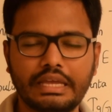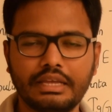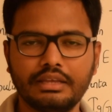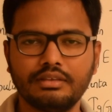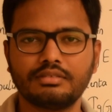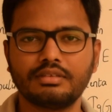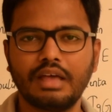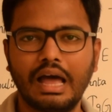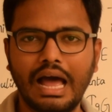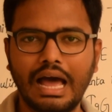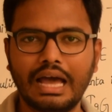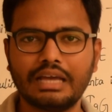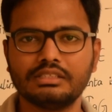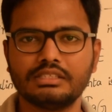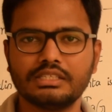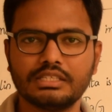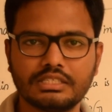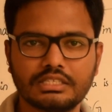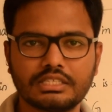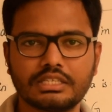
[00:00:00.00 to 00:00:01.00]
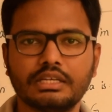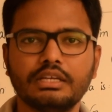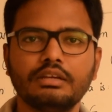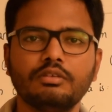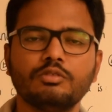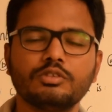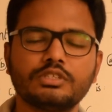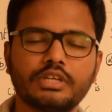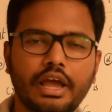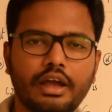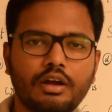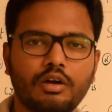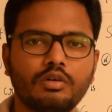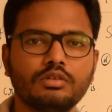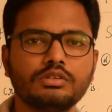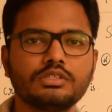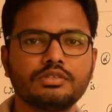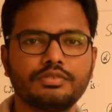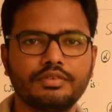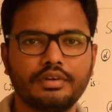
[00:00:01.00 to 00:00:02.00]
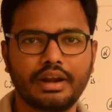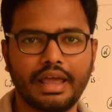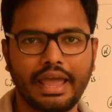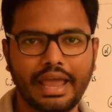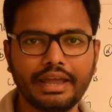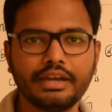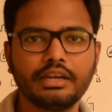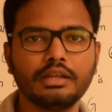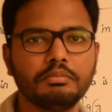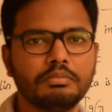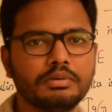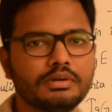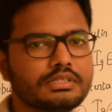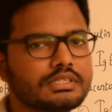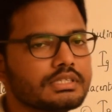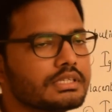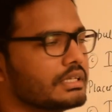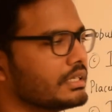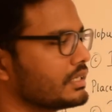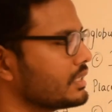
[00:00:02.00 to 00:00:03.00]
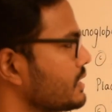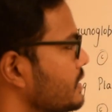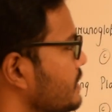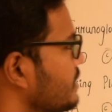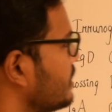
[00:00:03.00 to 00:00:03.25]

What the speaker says: is IgG, which accounts for 80%.